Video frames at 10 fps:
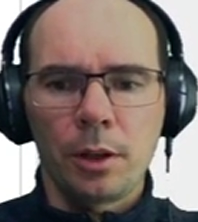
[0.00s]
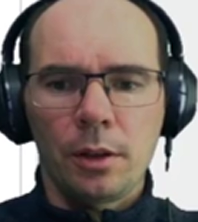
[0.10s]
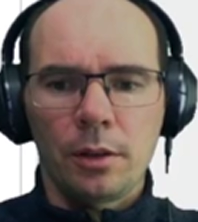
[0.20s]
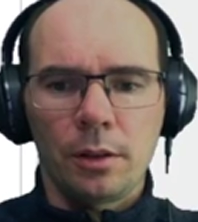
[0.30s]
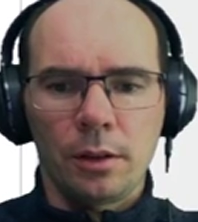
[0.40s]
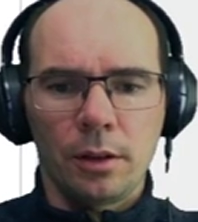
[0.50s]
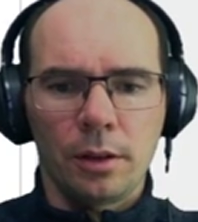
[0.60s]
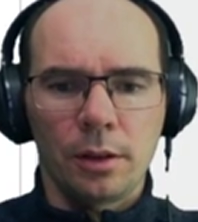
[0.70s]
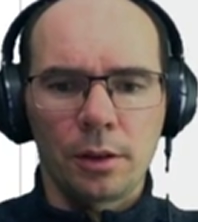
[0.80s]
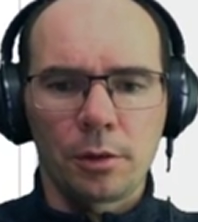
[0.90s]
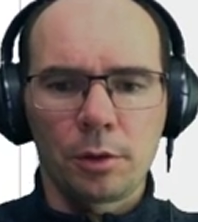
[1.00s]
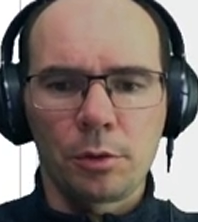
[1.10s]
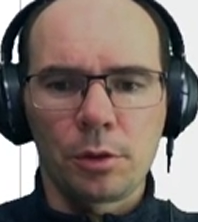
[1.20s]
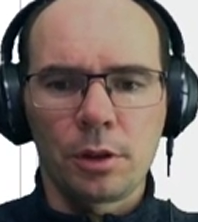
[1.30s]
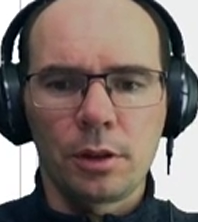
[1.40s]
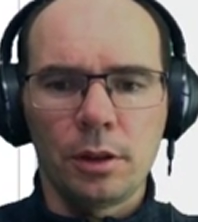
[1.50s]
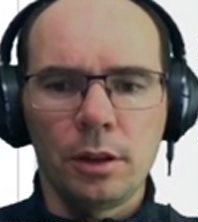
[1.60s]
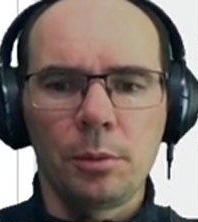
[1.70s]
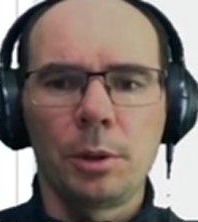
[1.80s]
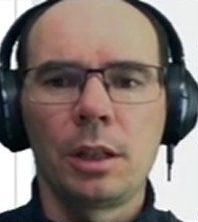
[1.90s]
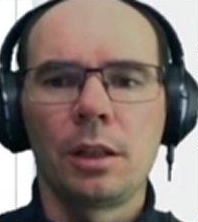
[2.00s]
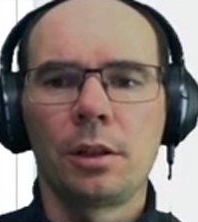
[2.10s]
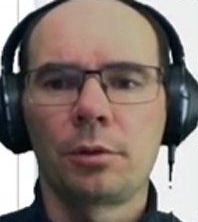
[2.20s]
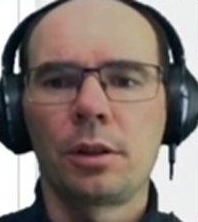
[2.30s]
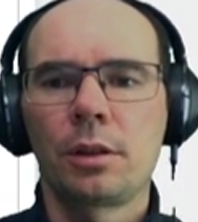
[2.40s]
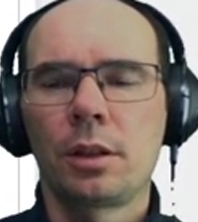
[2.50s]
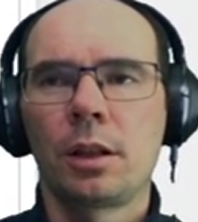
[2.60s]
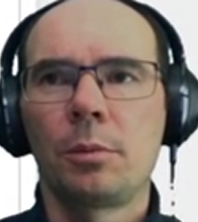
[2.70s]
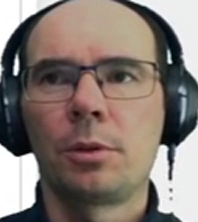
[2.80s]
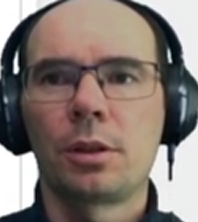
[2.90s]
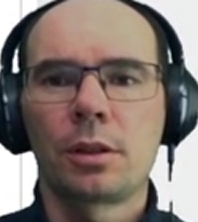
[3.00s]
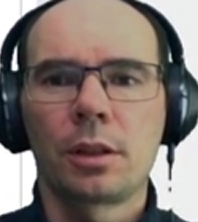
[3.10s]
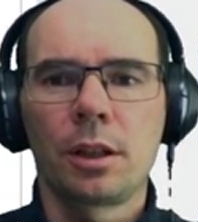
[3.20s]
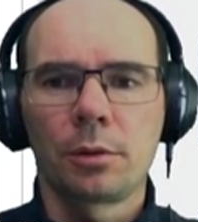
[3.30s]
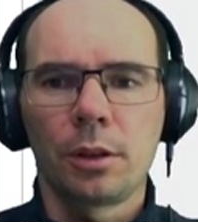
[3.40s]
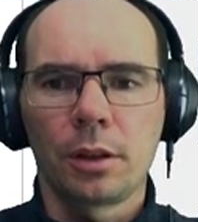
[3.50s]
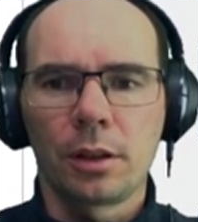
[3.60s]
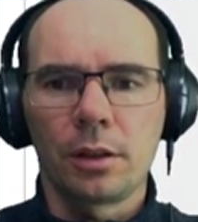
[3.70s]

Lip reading: grows just a little bit, and the runtime just skyrockets.